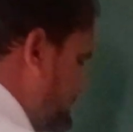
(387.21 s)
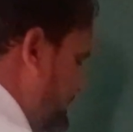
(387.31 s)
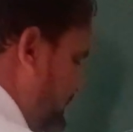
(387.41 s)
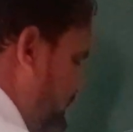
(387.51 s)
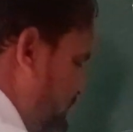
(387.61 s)
is
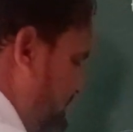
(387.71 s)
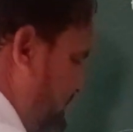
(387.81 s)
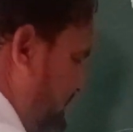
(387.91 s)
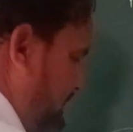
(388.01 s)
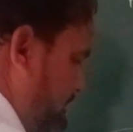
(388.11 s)
said to be
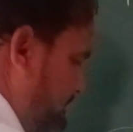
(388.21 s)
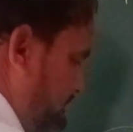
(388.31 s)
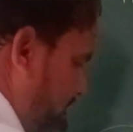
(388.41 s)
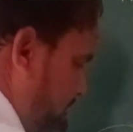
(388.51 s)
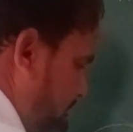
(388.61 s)
the
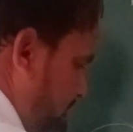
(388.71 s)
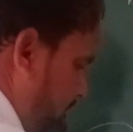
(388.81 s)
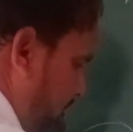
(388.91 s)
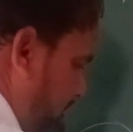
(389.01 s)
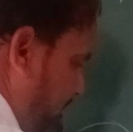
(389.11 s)

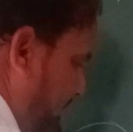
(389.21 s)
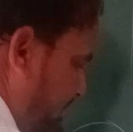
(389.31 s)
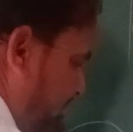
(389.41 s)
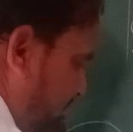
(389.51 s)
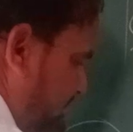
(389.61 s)

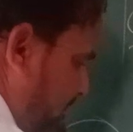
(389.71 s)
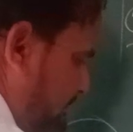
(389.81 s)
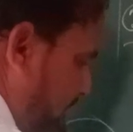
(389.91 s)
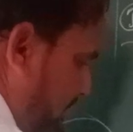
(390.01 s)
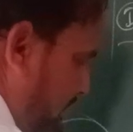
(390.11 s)

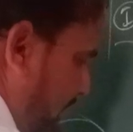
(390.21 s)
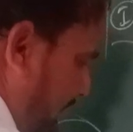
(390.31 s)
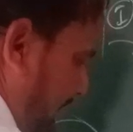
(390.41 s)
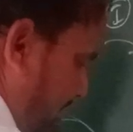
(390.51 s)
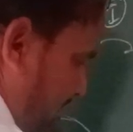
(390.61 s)
principal
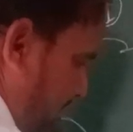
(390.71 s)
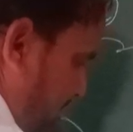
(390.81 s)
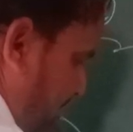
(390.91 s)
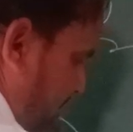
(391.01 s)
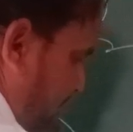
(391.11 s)

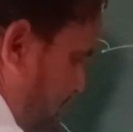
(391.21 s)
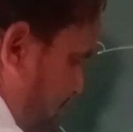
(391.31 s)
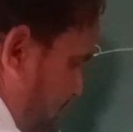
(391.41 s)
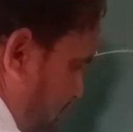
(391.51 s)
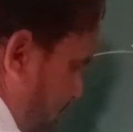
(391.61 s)
axis.
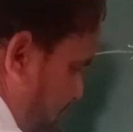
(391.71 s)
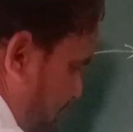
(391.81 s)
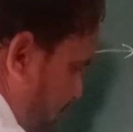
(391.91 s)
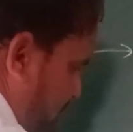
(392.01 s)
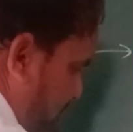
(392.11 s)
Is
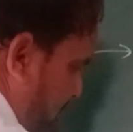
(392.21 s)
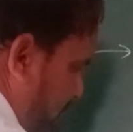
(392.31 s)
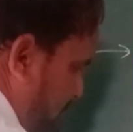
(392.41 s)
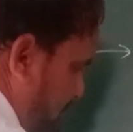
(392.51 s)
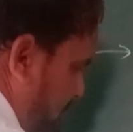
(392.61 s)
said to be
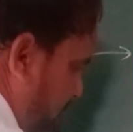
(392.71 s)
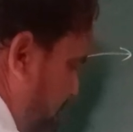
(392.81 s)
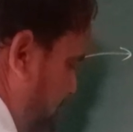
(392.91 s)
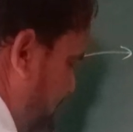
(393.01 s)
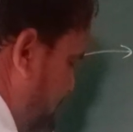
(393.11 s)
the what?
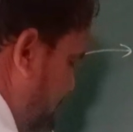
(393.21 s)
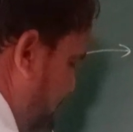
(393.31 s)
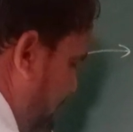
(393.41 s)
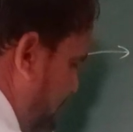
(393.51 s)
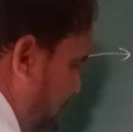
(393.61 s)

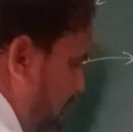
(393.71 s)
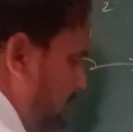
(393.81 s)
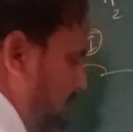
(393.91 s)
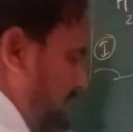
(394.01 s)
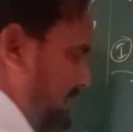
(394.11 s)
Principal
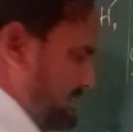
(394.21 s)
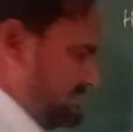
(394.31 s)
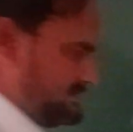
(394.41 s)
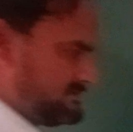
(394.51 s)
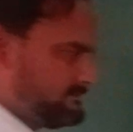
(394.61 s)

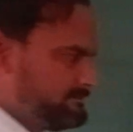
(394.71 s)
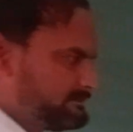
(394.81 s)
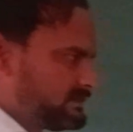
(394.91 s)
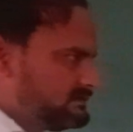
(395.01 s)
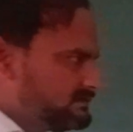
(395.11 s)
axis.
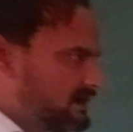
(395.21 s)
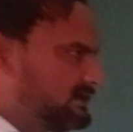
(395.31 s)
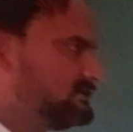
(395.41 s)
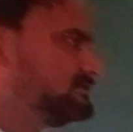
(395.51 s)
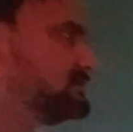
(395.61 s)
Now